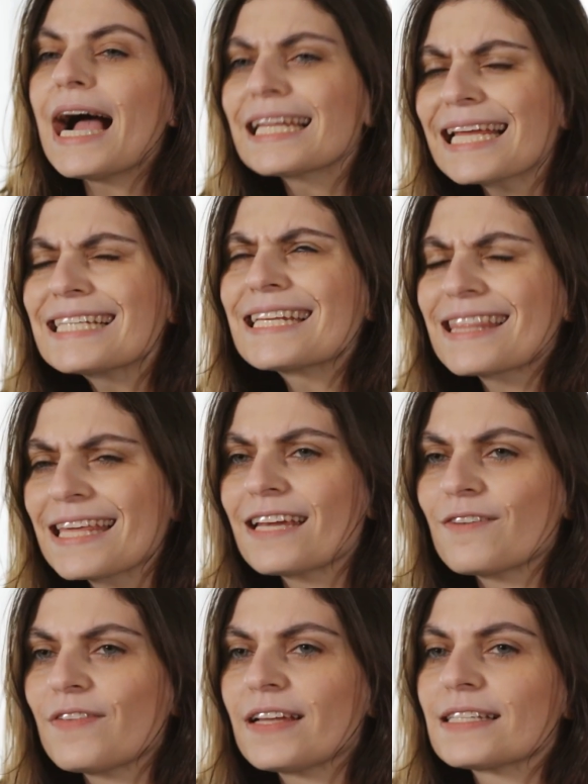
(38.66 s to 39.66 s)
I like to
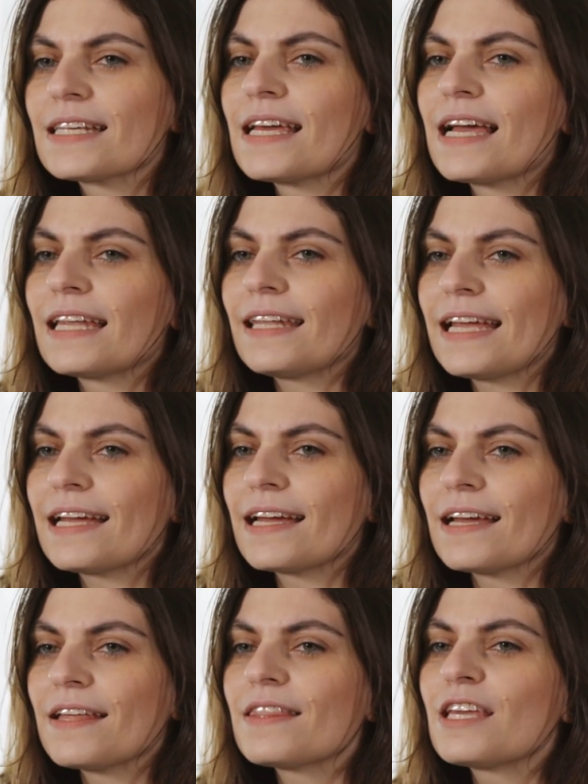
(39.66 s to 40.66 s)
think of it
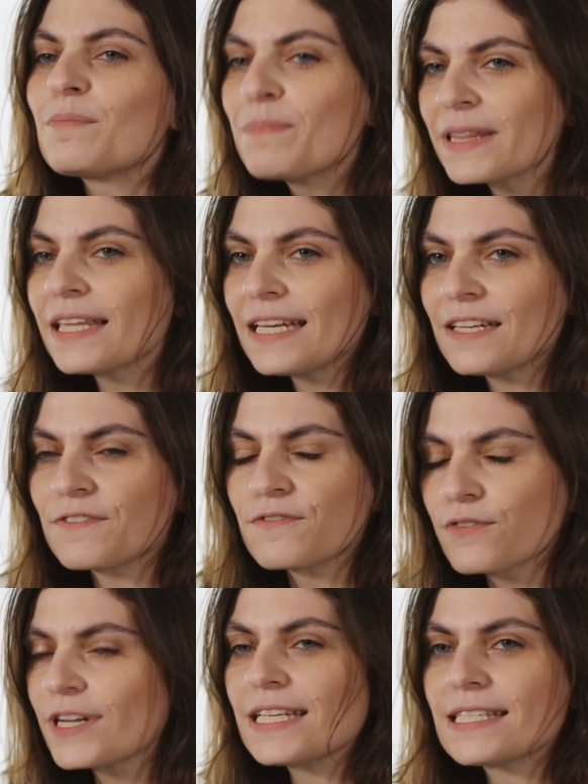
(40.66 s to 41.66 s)
like the ability to
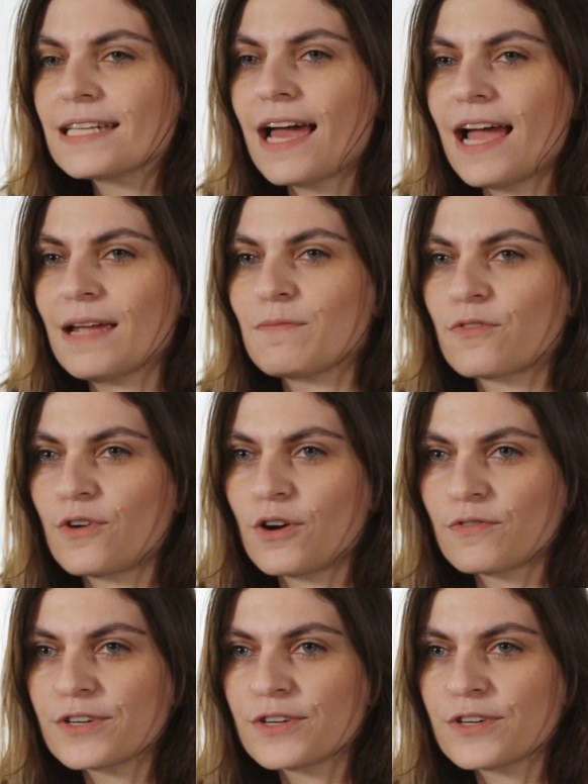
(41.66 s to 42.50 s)
freeze time for our